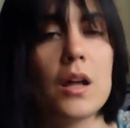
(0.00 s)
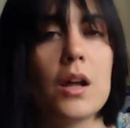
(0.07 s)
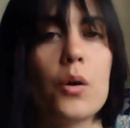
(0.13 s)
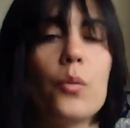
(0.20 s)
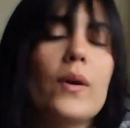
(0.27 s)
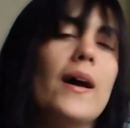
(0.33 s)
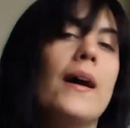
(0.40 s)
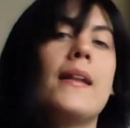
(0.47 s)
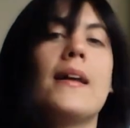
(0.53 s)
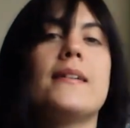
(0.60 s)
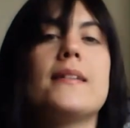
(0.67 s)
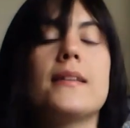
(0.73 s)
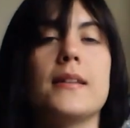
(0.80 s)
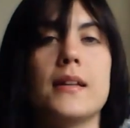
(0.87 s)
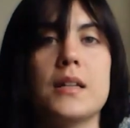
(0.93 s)
A way I like
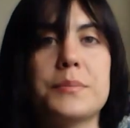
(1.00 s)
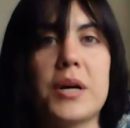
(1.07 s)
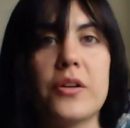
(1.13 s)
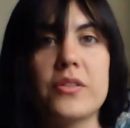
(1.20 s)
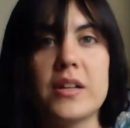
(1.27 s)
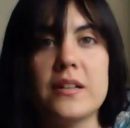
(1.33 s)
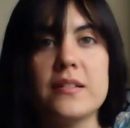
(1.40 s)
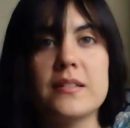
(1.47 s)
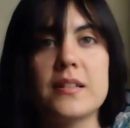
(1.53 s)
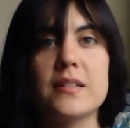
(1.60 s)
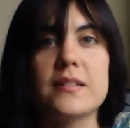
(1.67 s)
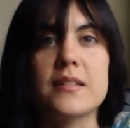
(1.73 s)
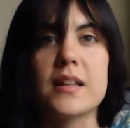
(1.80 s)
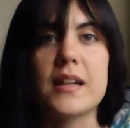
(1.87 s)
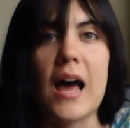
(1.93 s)
to think about this
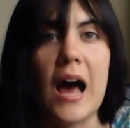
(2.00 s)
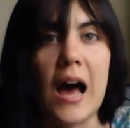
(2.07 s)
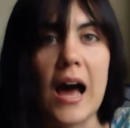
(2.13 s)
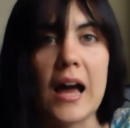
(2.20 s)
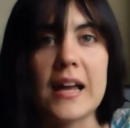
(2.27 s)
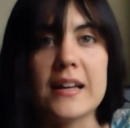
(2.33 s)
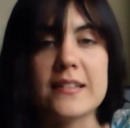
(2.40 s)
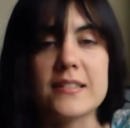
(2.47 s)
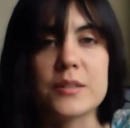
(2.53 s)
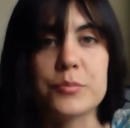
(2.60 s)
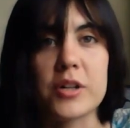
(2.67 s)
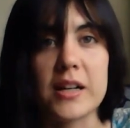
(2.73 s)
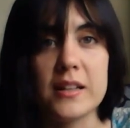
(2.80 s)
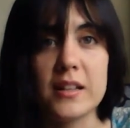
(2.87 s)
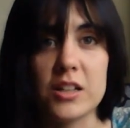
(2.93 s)
is that I, as the
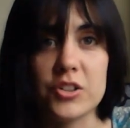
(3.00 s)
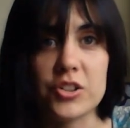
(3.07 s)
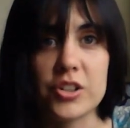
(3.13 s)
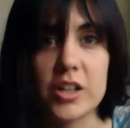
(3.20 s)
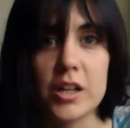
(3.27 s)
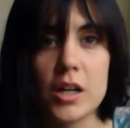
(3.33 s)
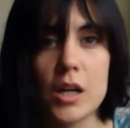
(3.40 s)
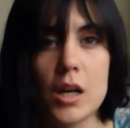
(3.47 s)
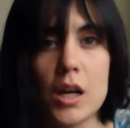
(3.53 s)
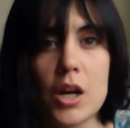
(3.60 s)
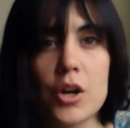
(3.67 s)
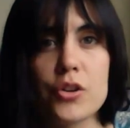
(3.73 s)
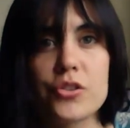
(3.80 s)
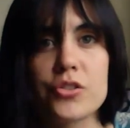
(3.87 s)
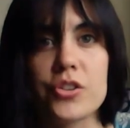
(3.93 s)
practitioner,
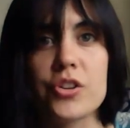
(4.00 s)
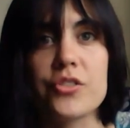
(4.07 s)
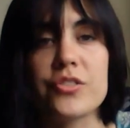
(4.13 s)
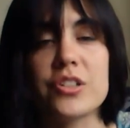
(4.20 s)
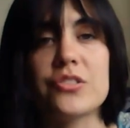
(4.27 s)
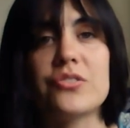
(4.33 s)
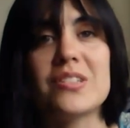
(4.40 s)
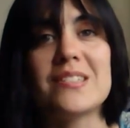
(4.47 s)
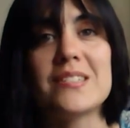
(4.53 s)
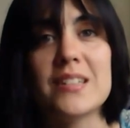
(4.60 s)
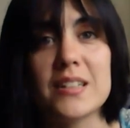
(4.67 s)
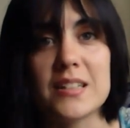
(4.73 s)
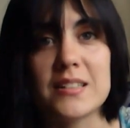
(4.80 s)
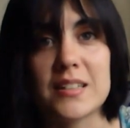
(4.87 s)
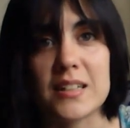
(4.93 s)
serve as
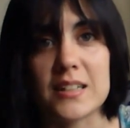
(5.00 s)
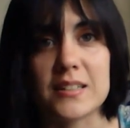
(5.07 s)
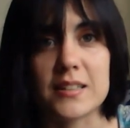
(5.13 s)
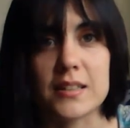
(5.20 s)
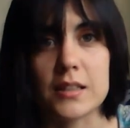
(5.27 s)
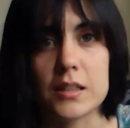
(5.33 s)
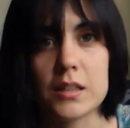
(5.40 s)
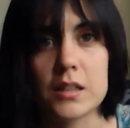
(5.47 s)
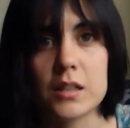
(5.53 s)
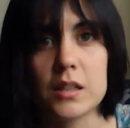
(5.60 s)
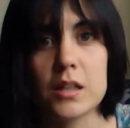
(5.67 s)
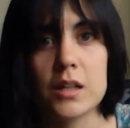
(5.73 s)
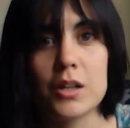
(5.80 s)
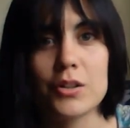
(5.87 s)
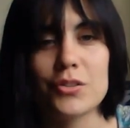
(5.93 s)
facilitator
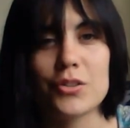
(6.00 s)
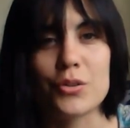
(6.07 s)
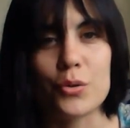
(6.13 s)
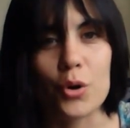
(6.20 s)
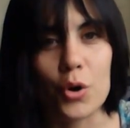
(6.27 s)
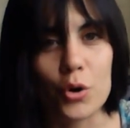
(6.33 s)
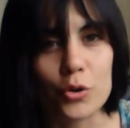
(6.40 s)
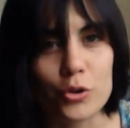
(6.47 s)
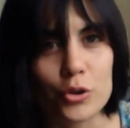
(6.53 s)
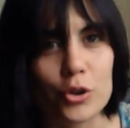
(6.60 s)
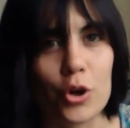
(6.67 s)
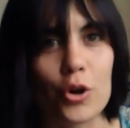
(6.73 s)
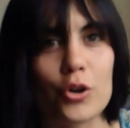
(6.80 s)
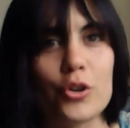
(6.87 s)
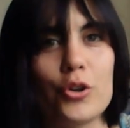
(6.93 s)
to
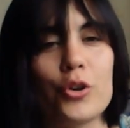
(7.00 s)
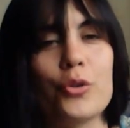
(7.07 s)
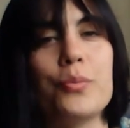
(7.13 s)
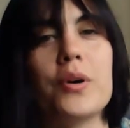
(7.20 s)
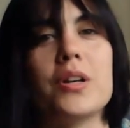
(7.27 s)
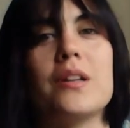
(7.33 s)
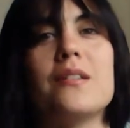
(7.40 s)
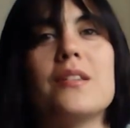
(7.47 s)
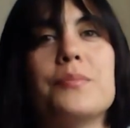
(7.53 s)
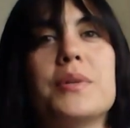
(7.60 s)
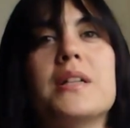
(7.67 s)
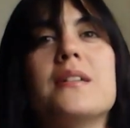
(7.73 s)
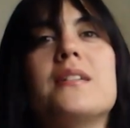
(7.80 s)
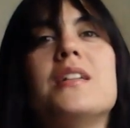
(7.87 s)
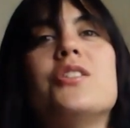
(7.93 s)
unlock your body's
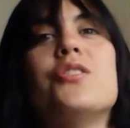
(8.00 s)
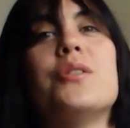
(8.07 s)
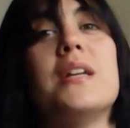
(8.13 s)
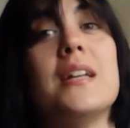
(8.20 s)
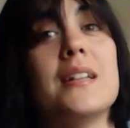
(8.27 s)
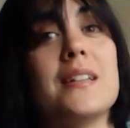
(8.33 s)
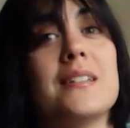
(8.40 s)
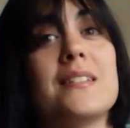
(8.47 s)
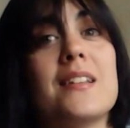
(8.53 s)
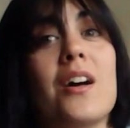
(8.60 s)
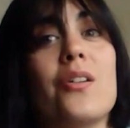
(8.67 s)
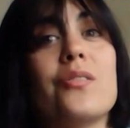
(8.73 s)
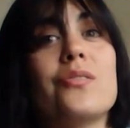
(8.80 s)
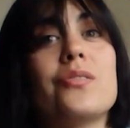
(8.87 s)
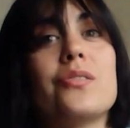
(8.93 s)
ability to heal itself.